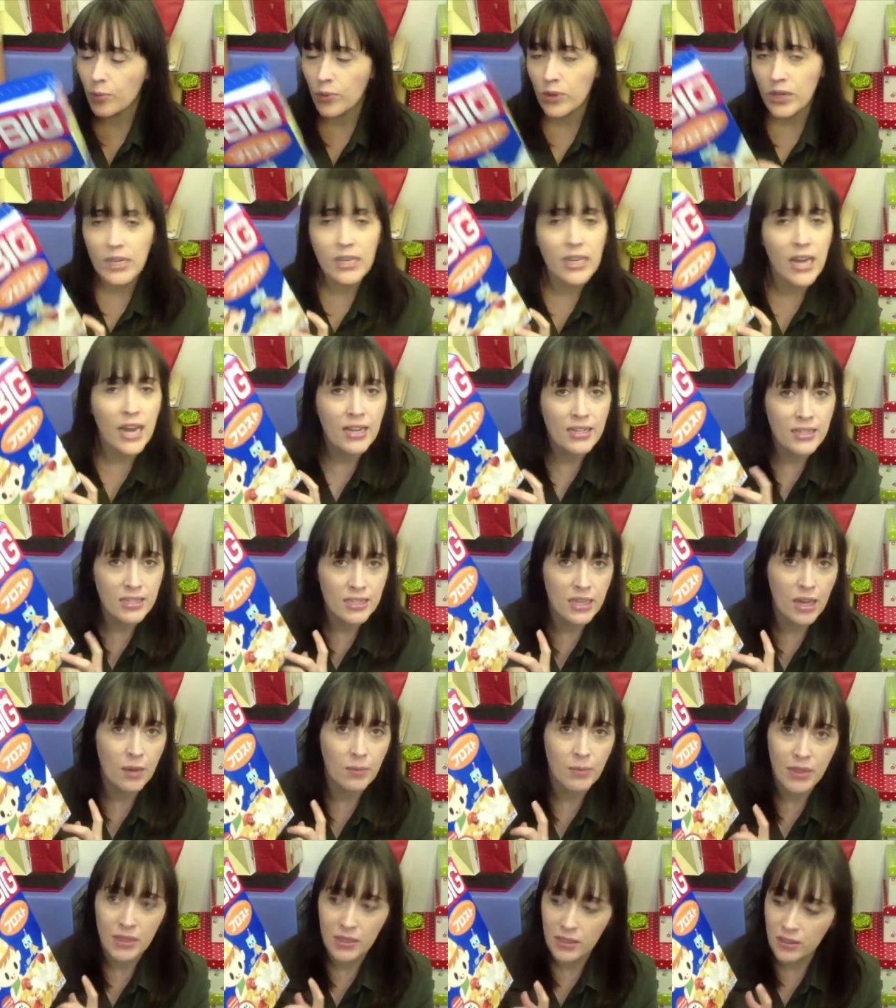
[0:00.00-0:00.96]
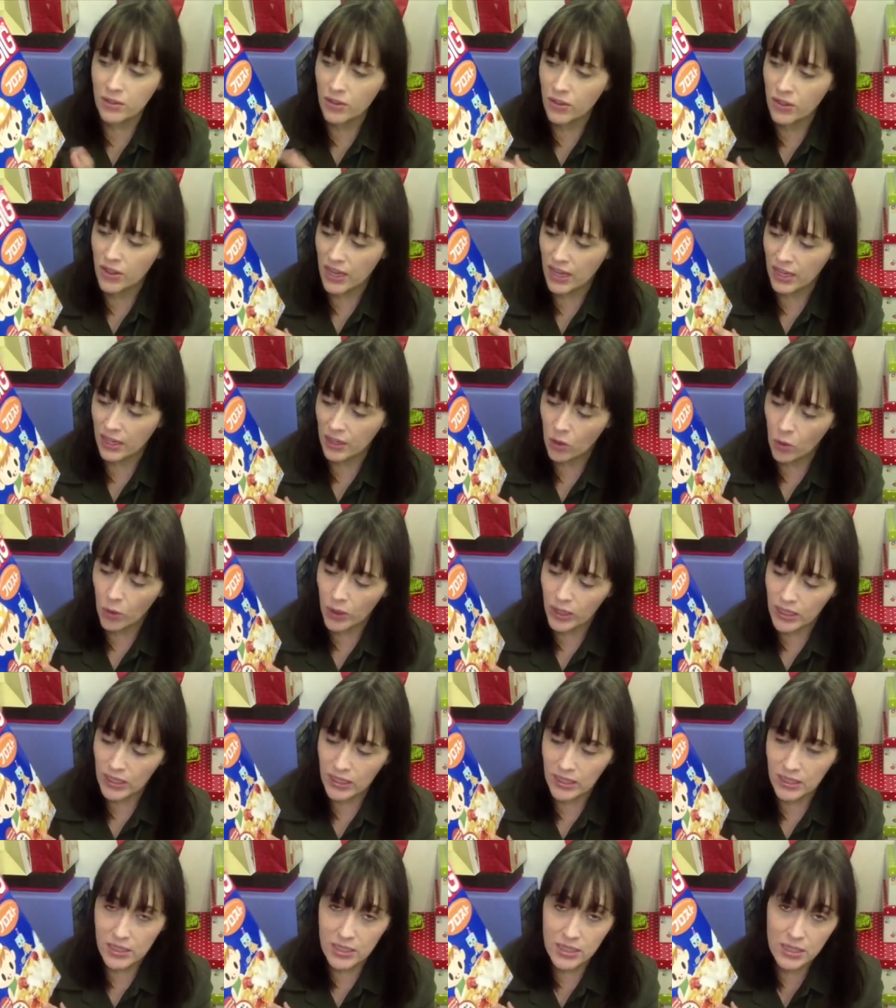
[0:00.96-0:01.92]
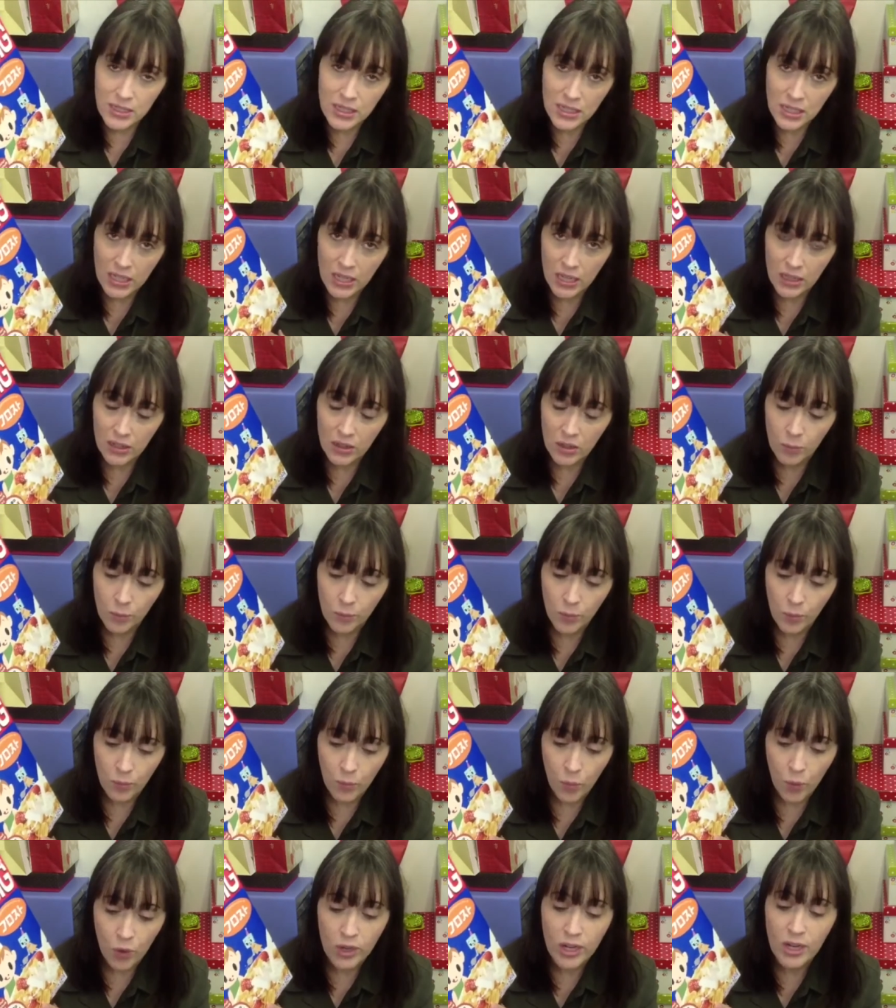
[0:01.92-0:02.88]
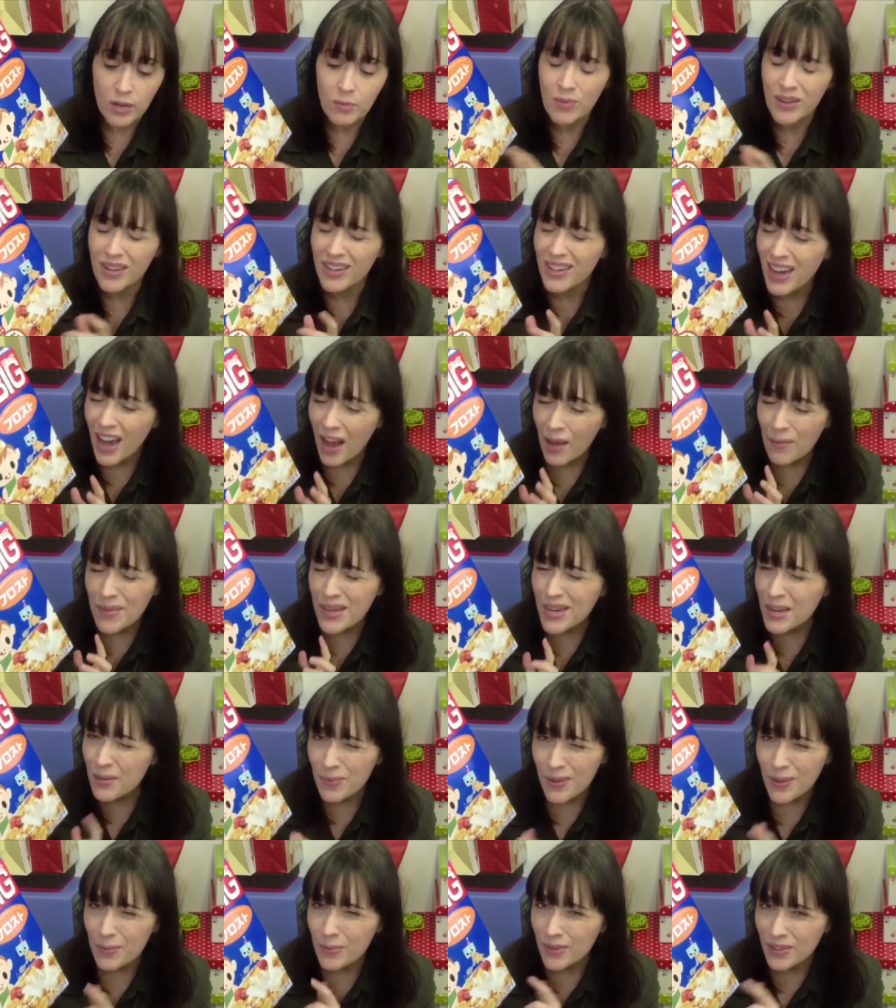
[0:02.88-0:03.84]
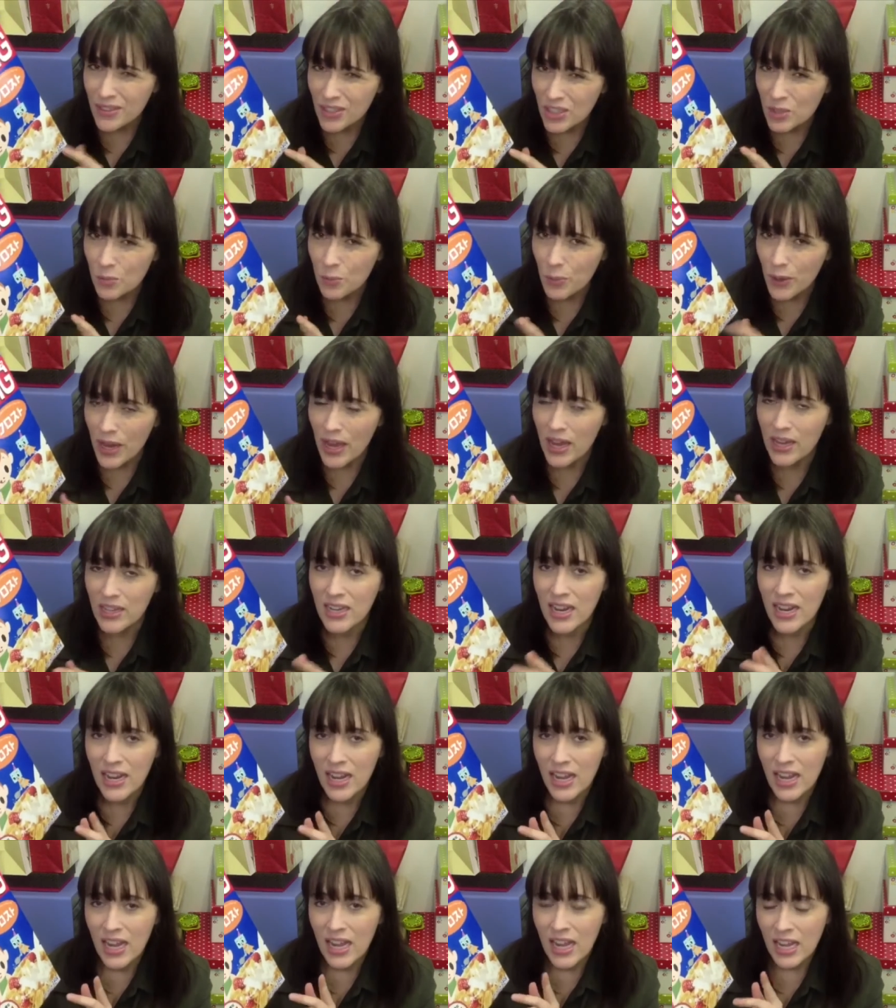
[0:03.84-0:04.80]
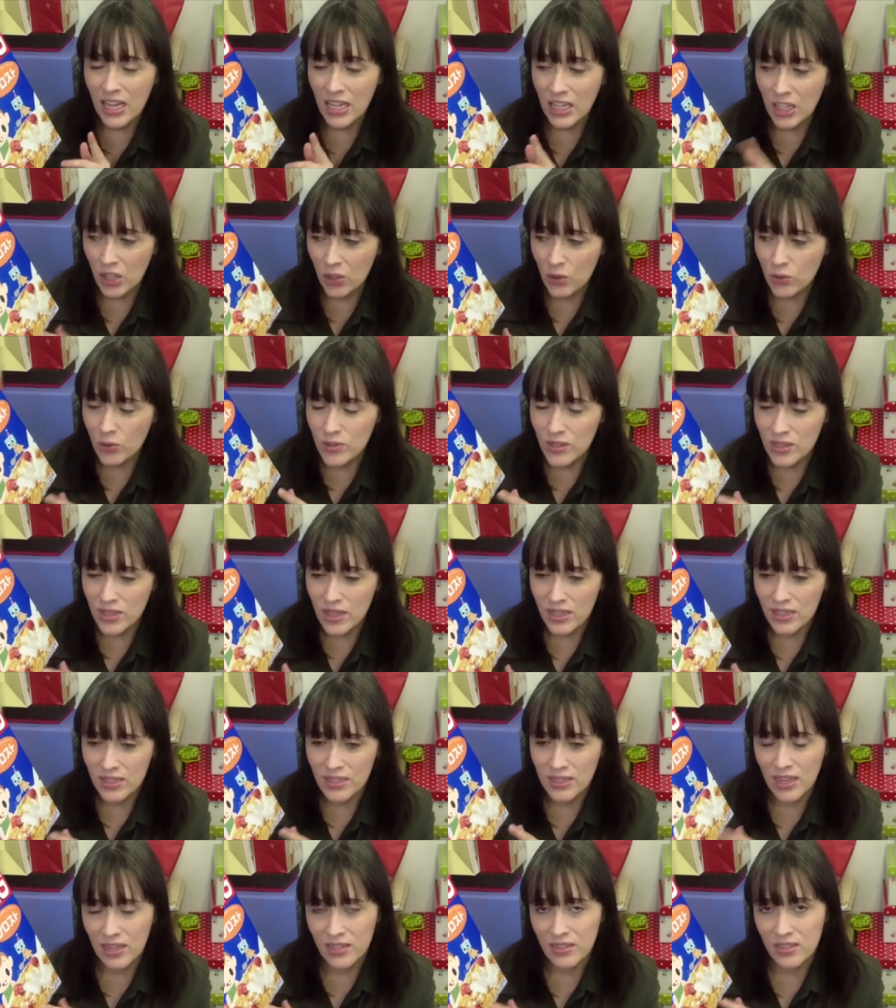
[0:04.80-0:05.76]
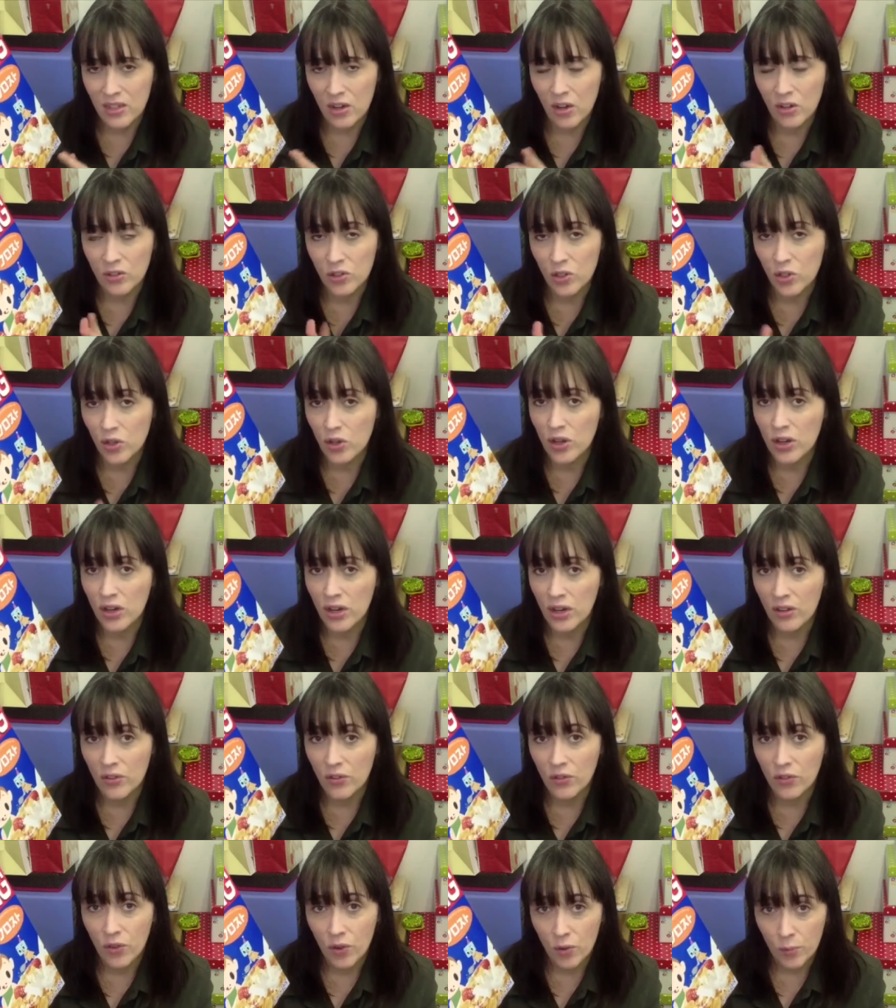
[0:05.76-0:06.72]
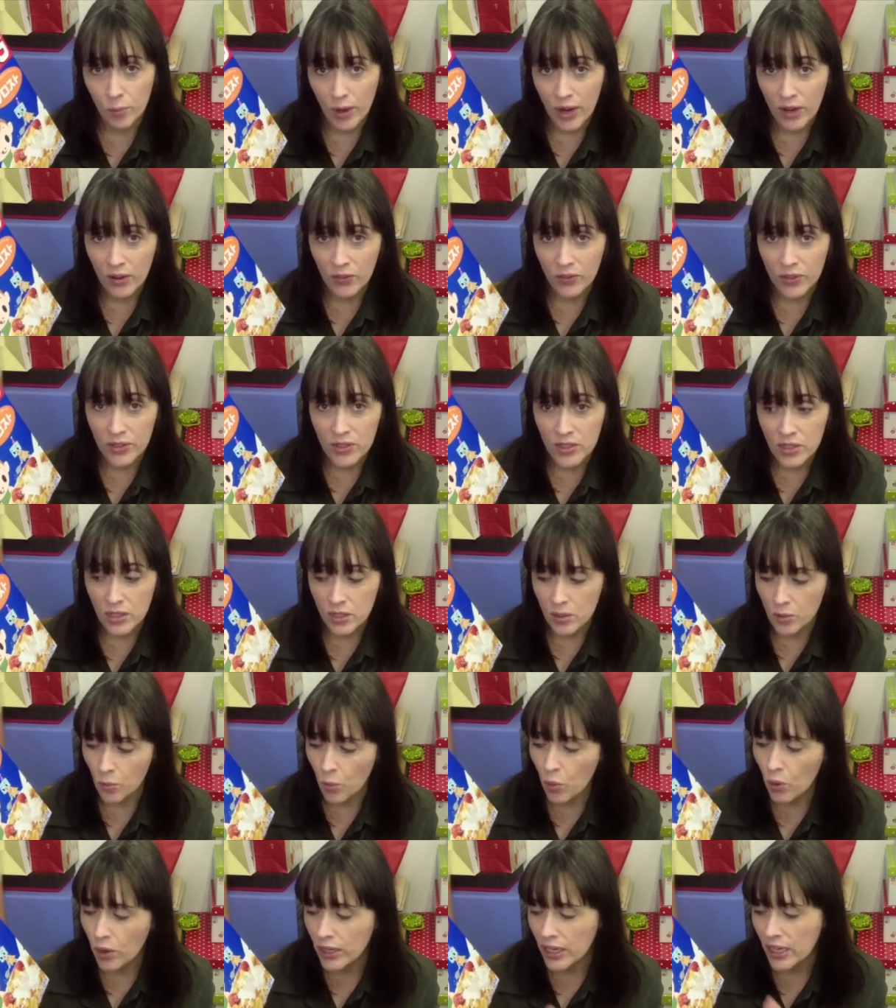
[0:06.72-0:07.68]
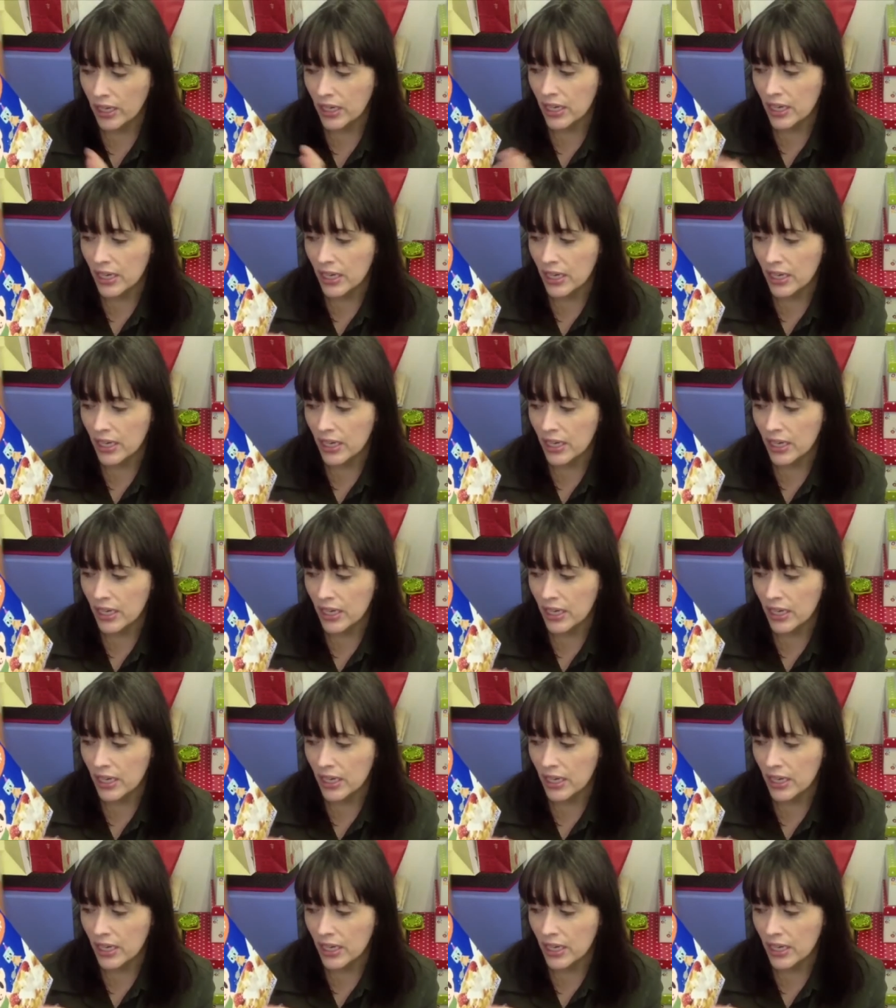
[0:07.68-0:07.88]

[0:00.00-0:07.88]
pretty nice, yummy little thing, quick and easy to eat in the morning, but not many people in Japan use this as an alternative for breakfast in the morning.